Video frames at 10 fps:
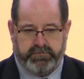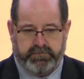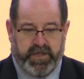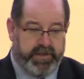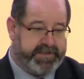
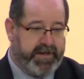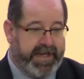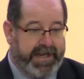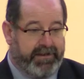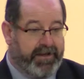Oh, that's
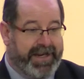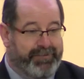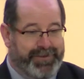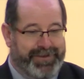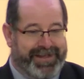okay? Okay,
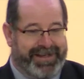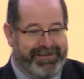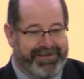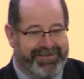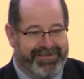we'll do that.
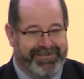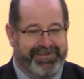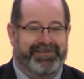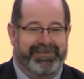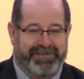
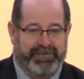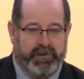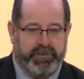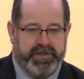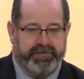
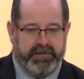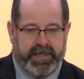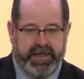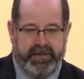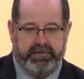What would you feel
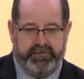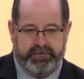like?